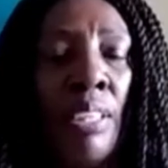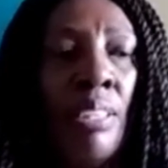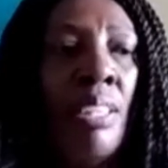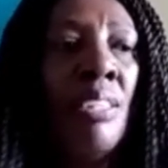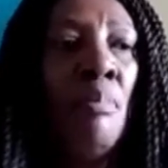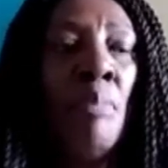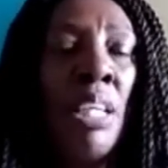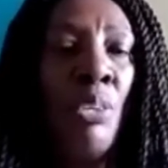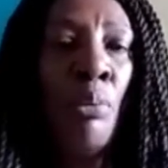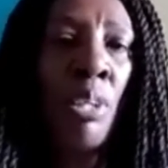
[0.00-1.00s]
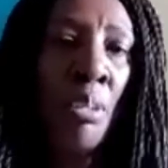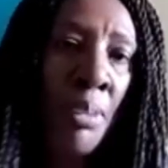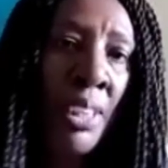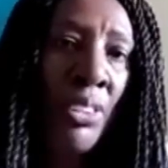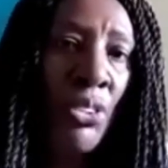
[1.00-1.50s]
Doesn't make you a
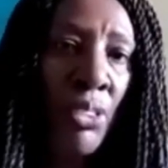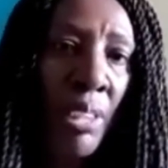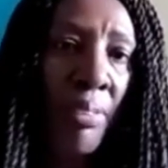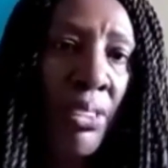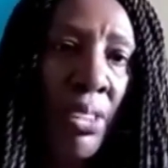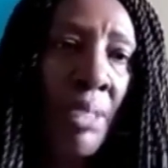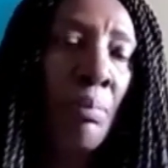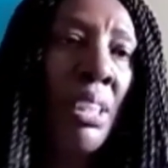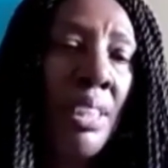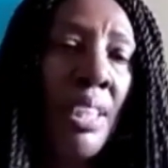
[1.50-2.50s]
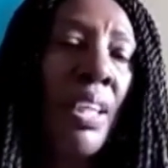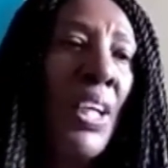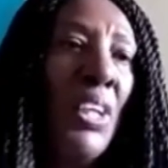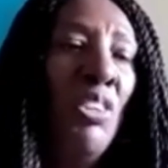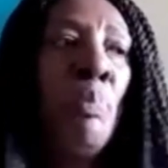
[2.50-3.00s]
competent driver. It just means that
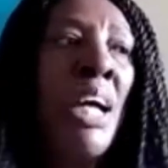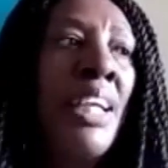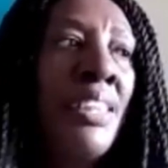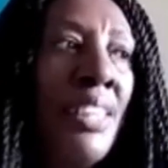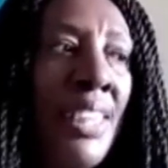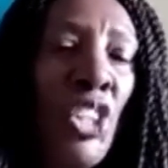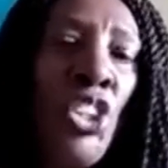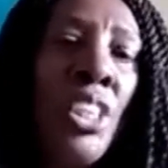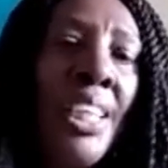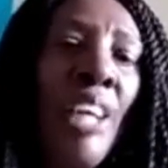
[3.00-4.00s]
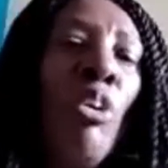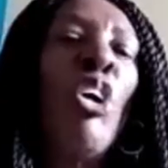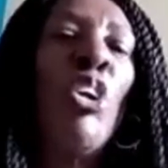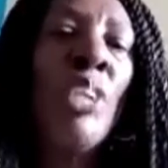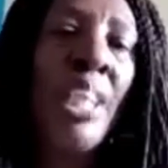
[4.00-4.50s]
you've passed the stage to now
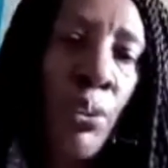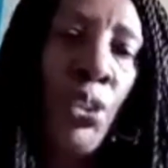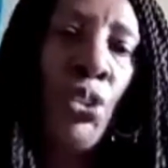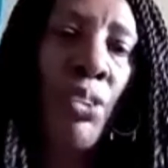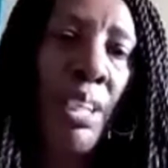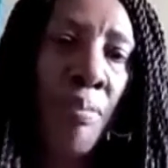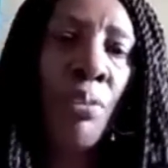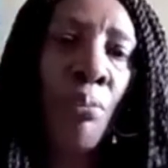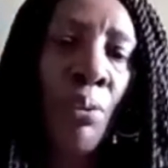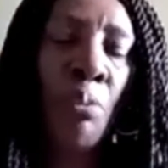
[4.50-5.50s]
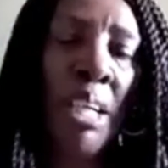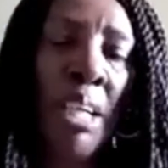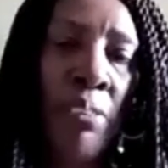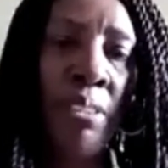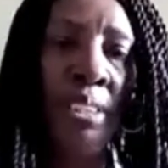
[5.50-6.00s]
learn how to drive on the road by
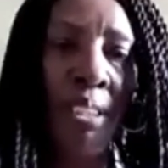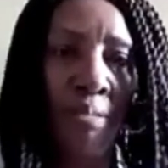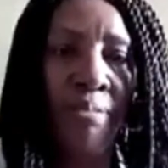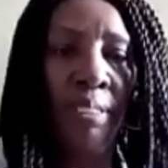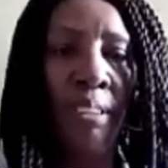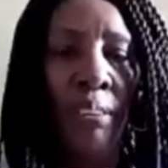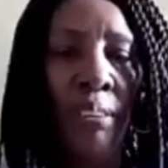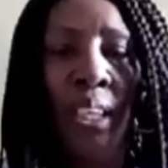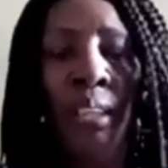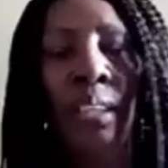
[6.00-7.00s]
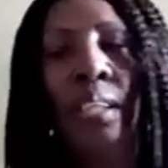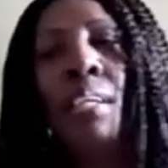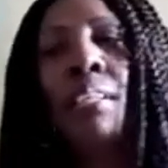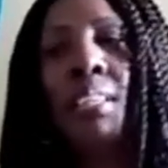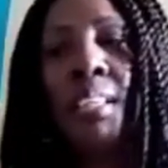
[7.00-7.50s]
yourself, okay?
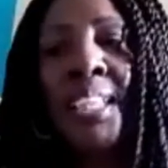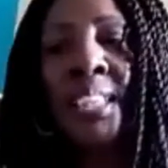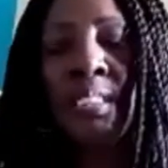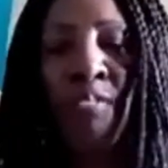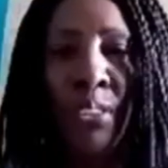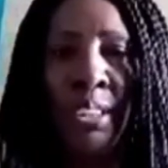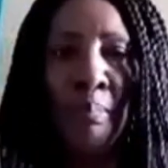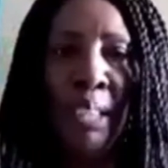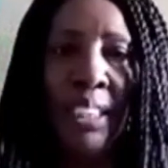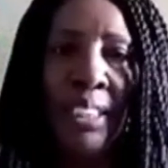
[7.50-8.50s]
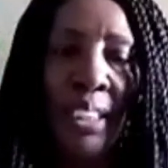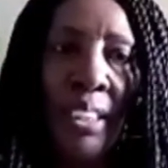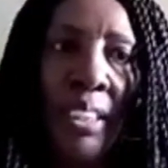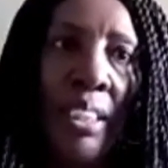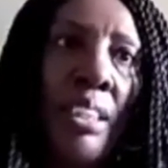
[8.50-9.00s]
So that's the first
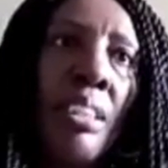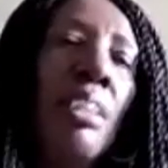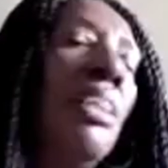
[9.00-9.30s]
mindset you need.